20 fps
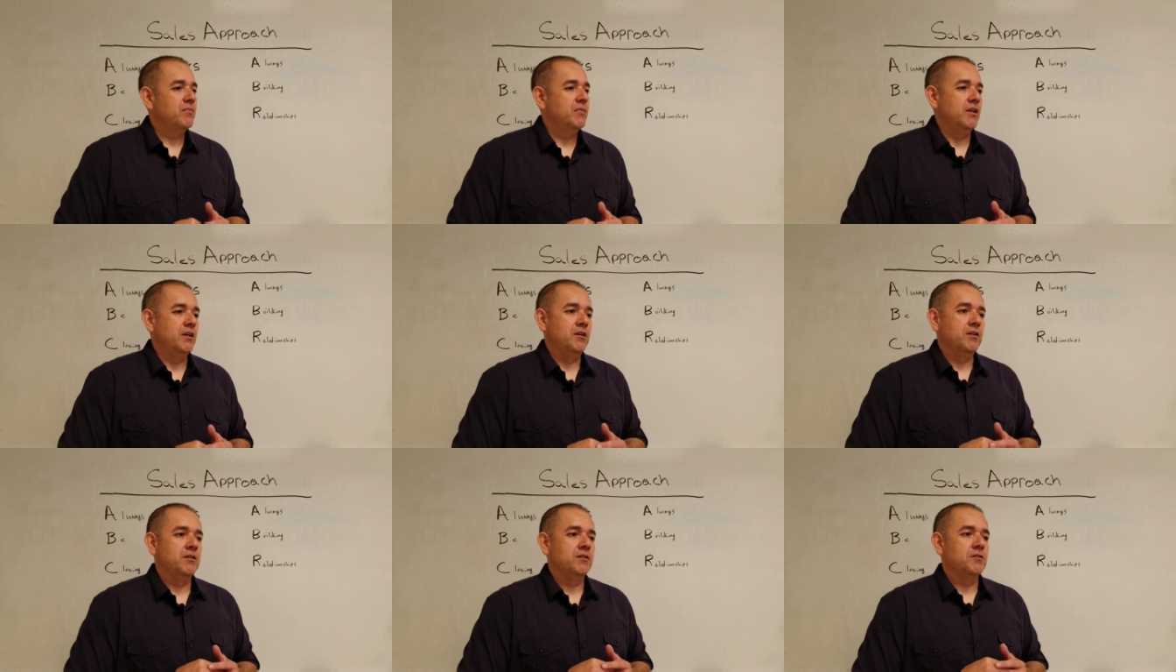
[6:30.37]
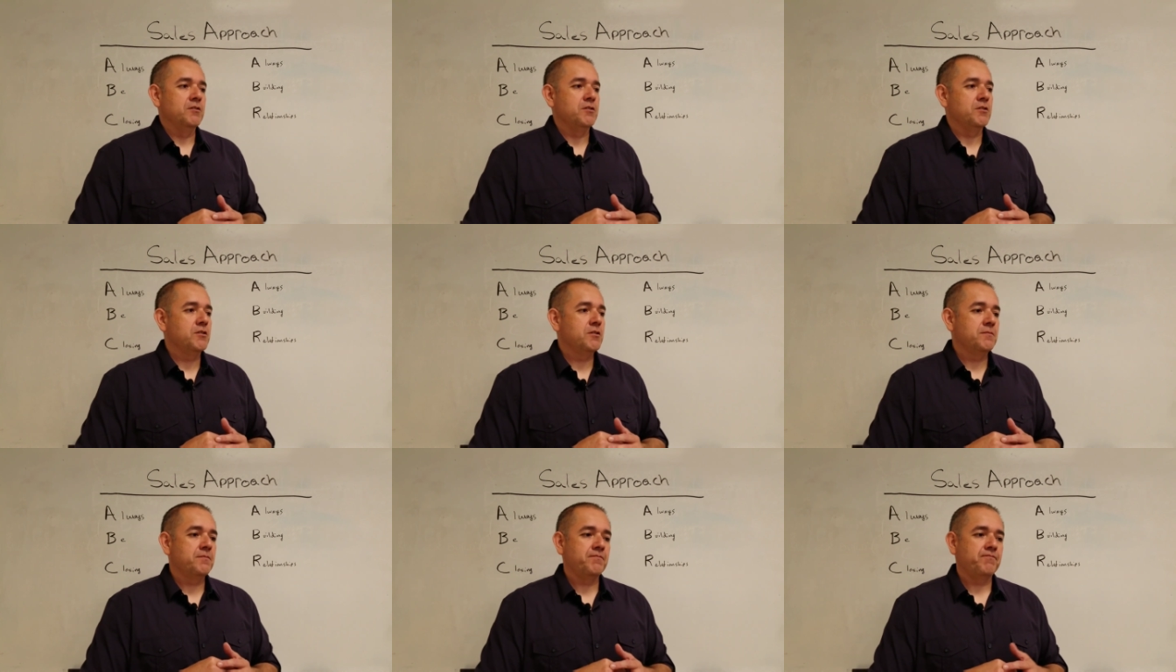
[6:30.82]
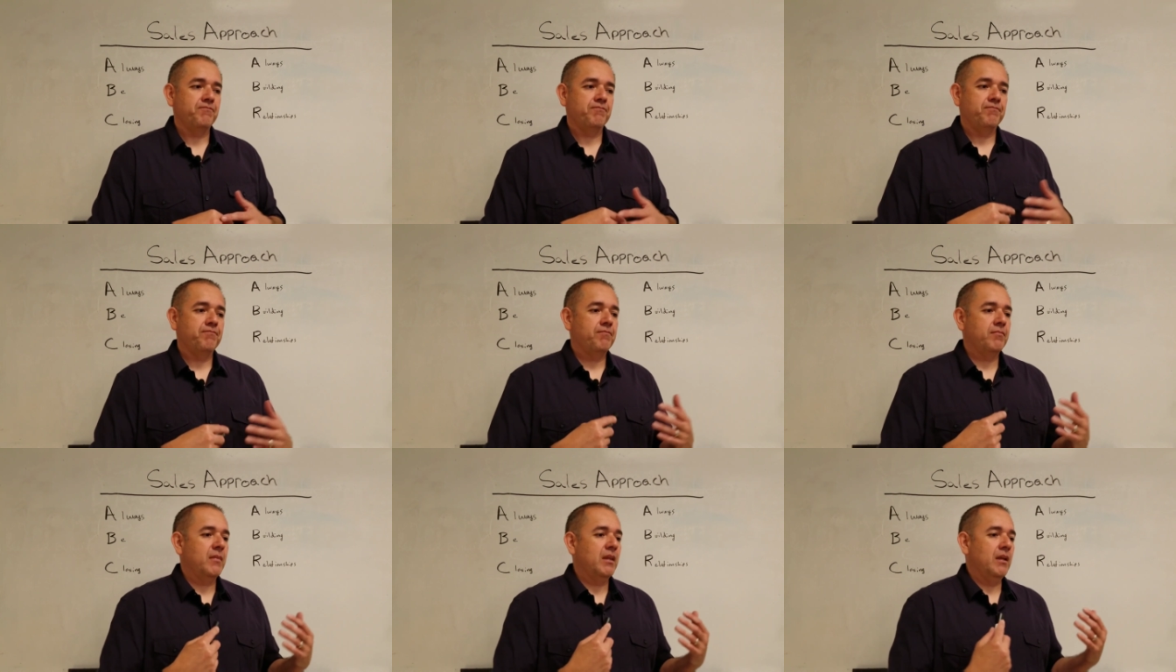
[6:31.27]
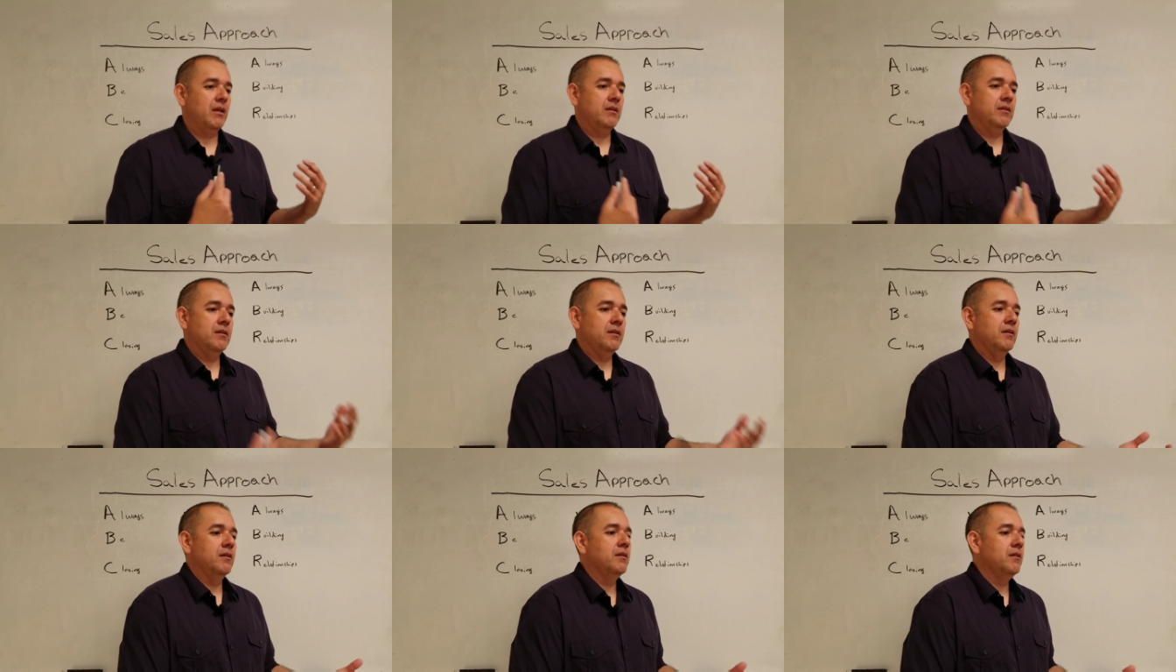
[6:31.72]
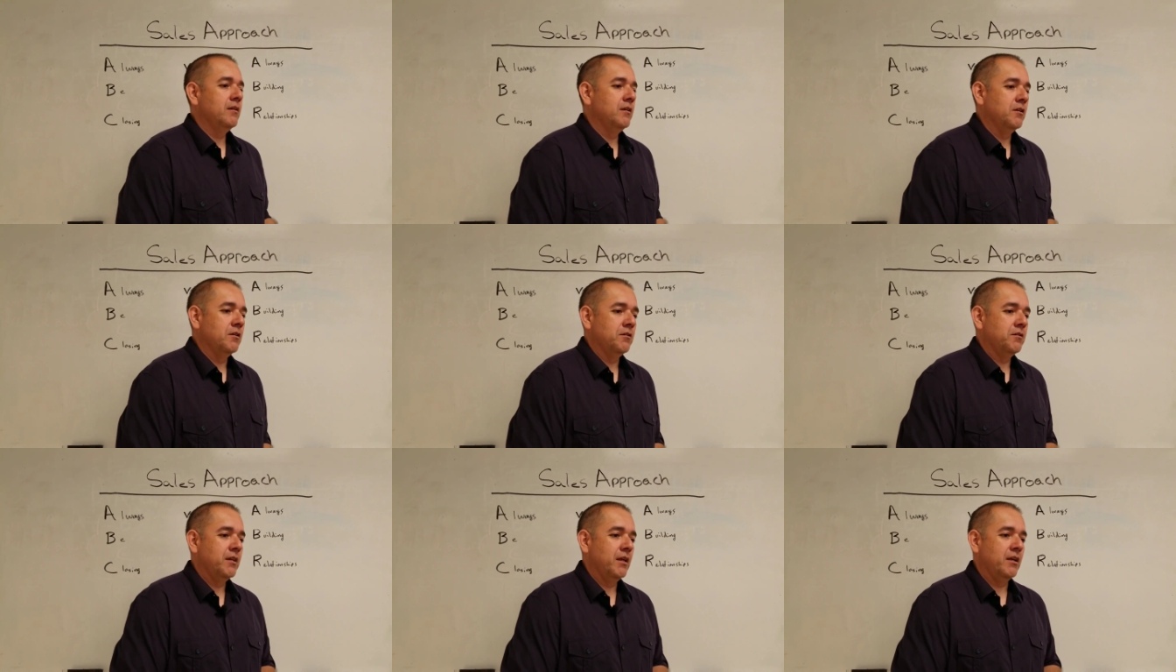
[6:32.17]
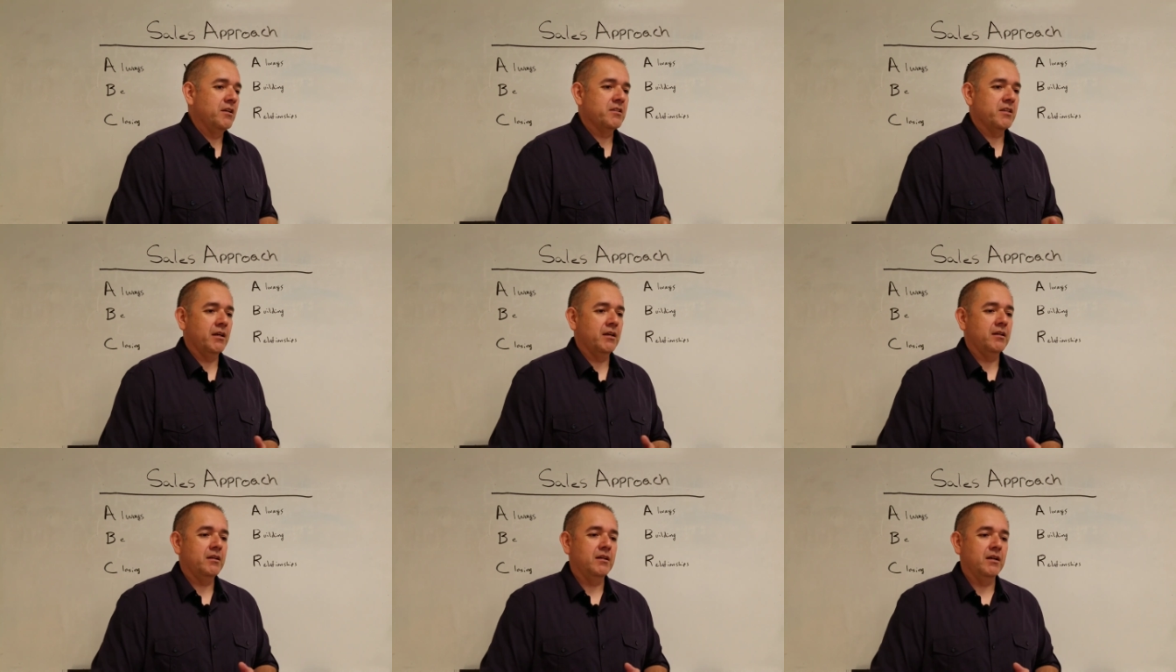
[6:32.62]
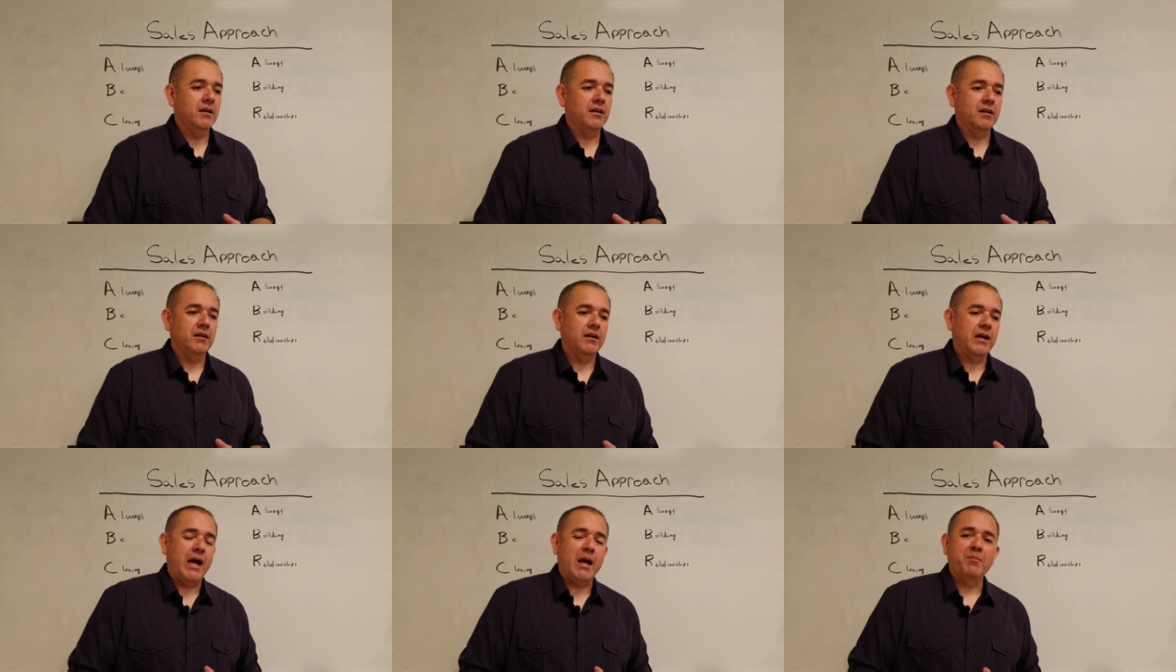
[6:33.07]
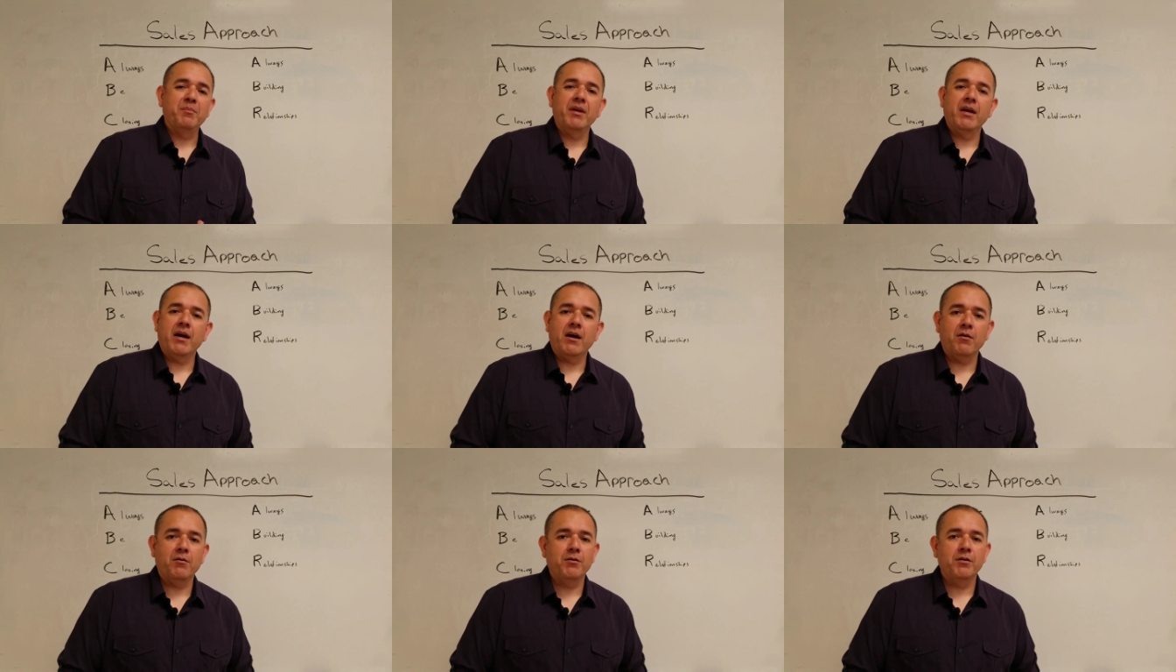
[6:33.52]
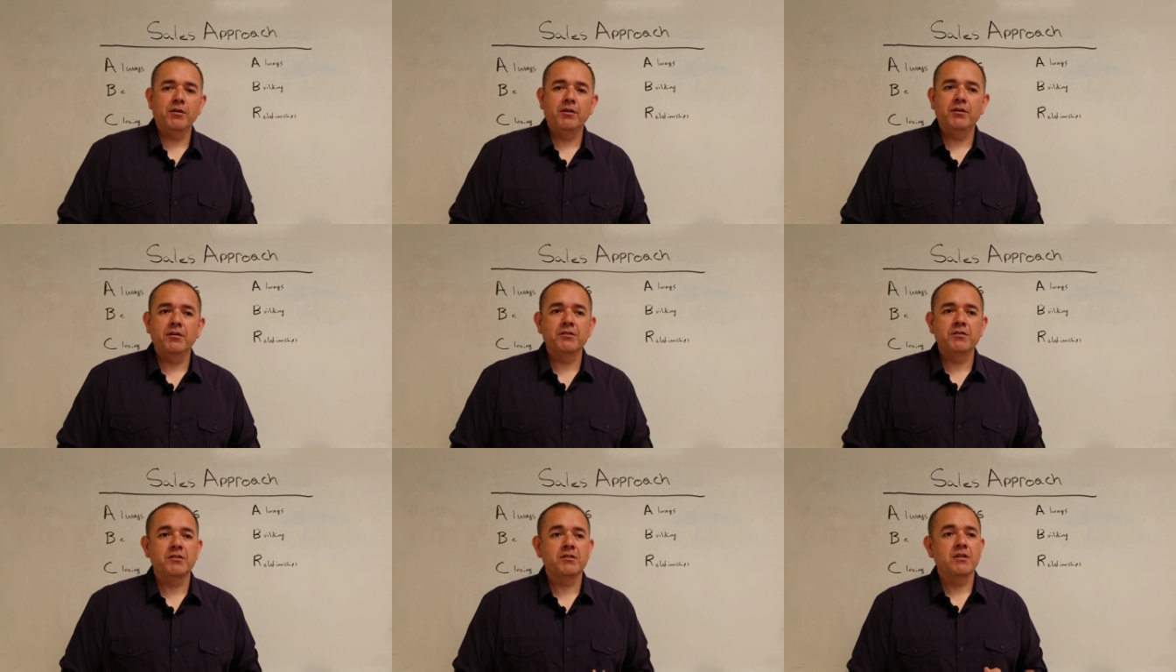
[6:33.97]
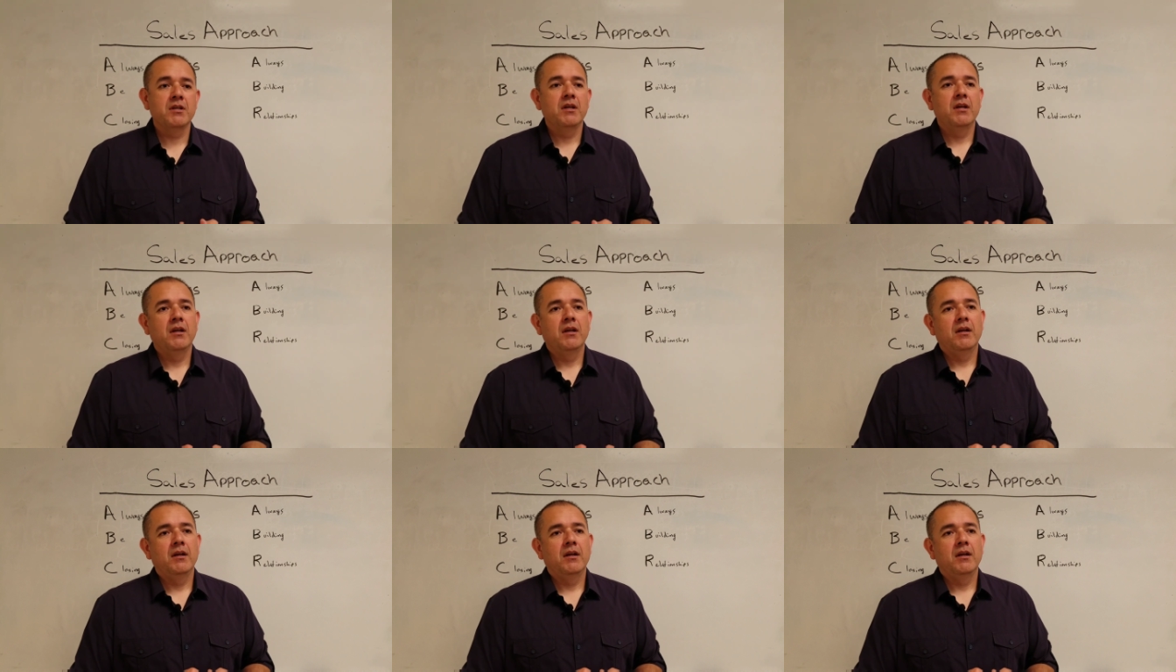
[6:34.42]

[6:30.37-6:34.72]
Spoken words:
there's, things like happy hours.